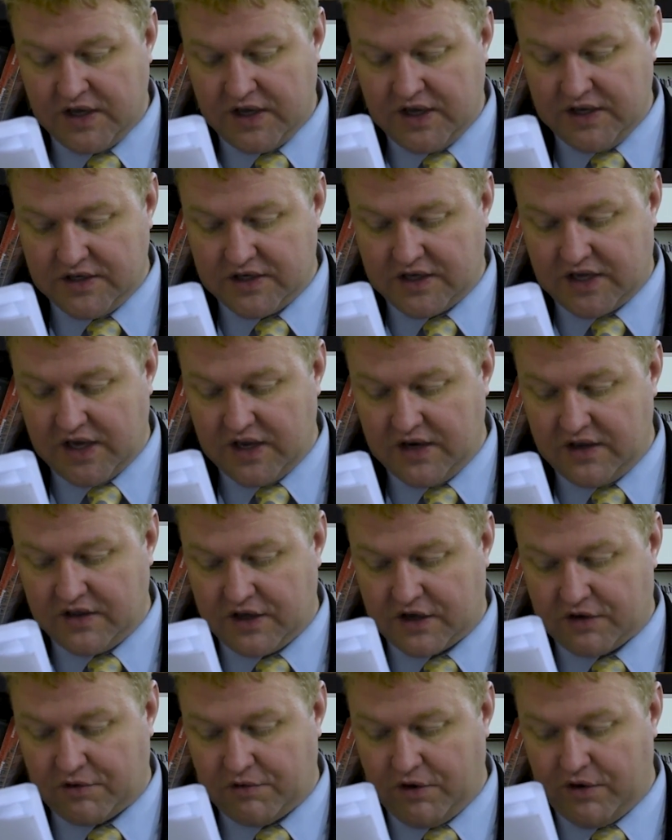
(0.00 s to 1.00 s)
indicating
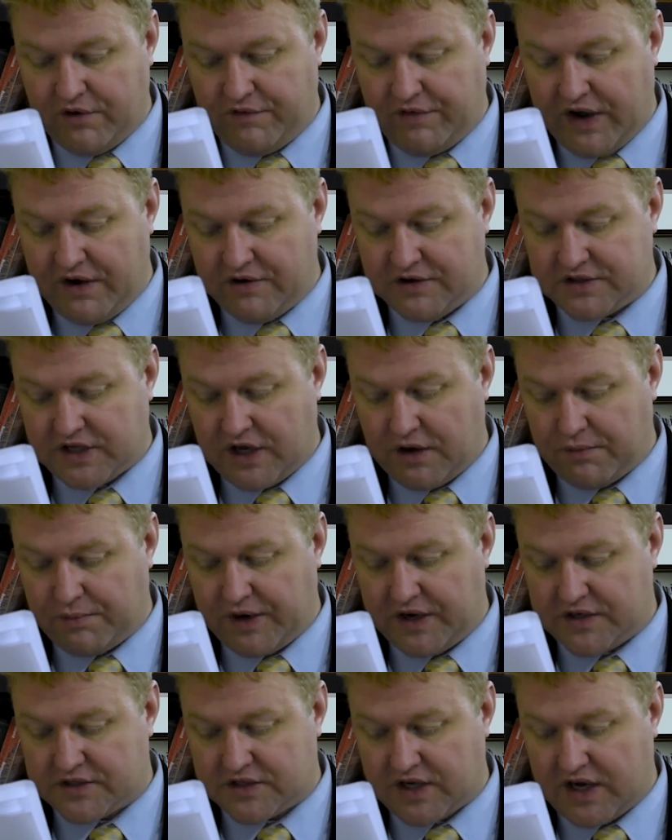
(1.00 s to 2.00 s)
that coronavirus
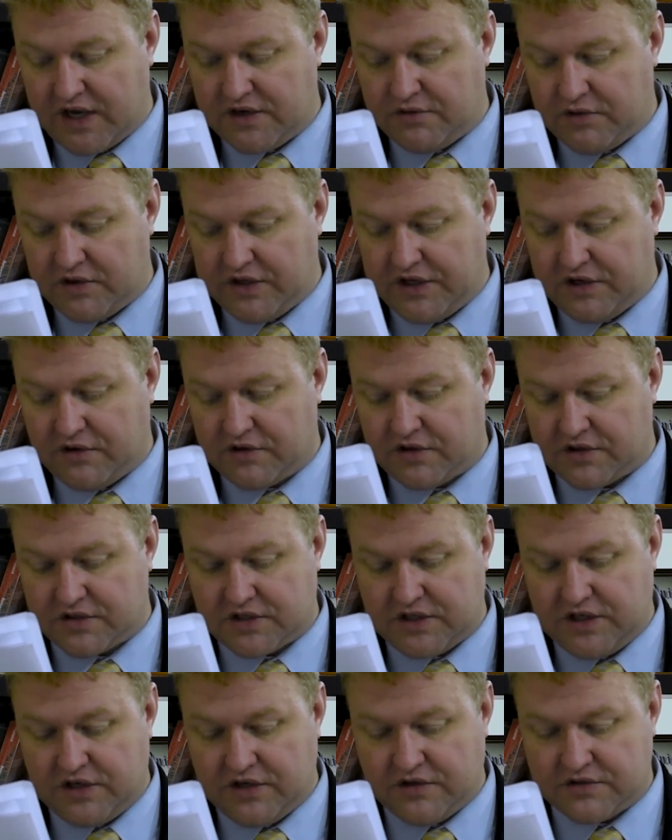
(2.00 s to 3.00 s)
outbreaks tied to illegal
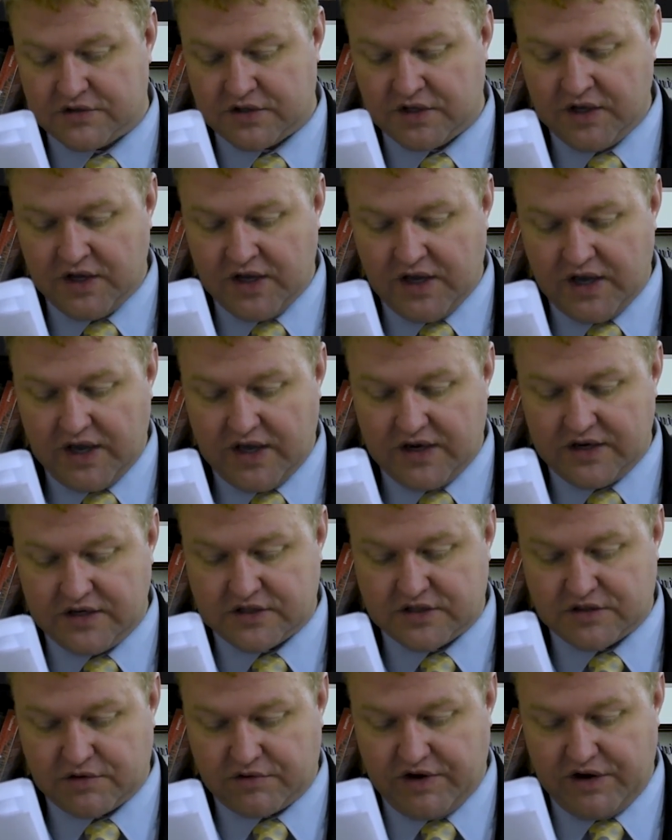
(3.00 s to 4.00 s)
casinos and a
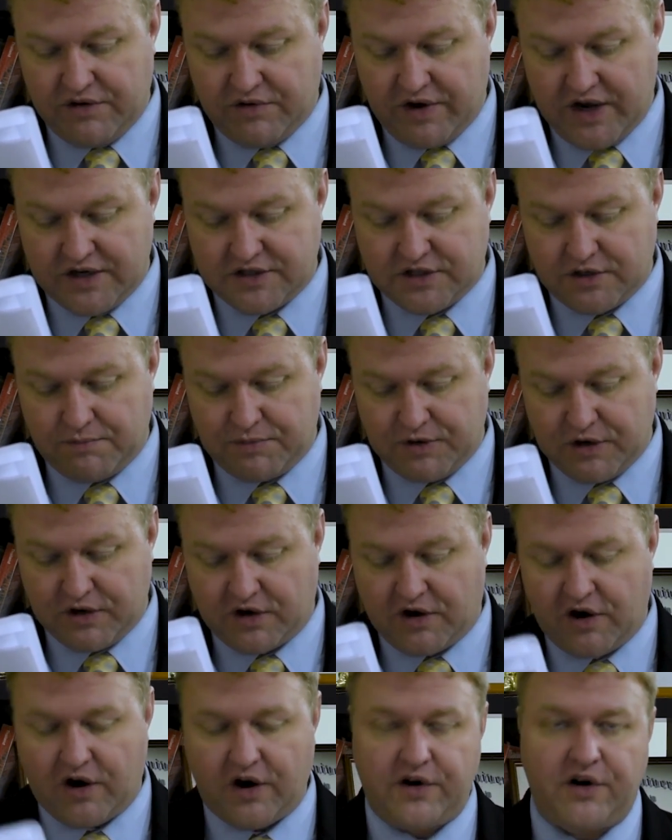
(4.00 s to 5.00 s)
Sriracha beer
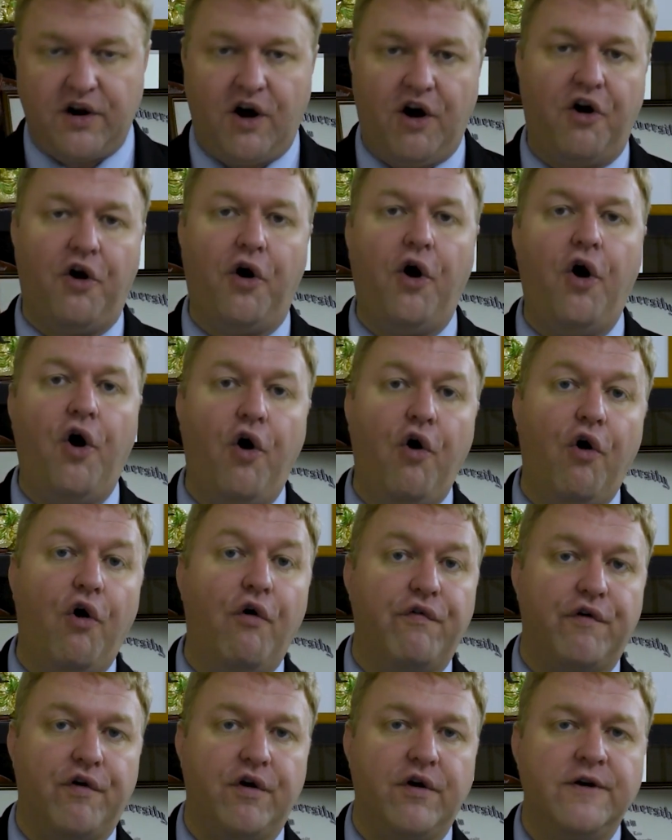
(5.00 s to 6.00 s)
garden are
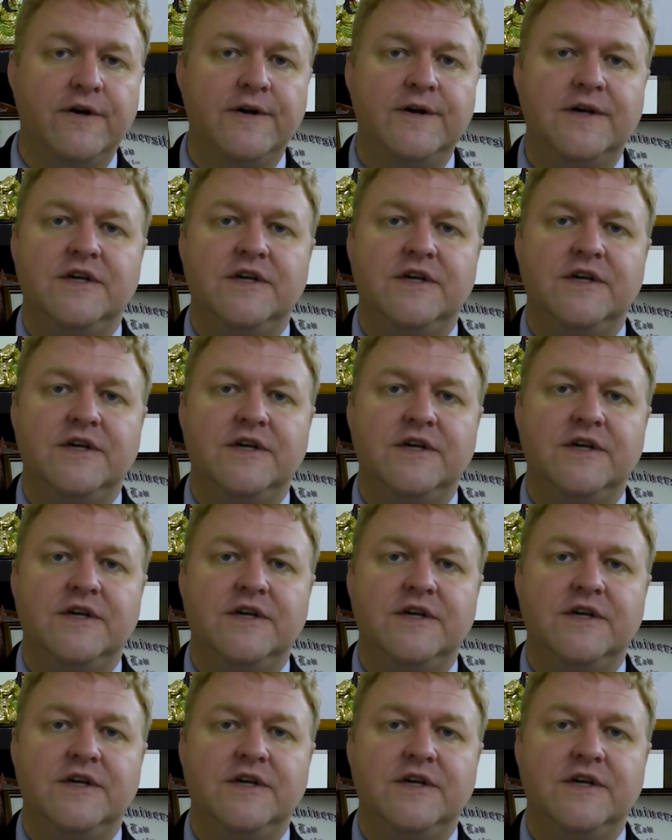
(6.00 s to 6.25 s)
over.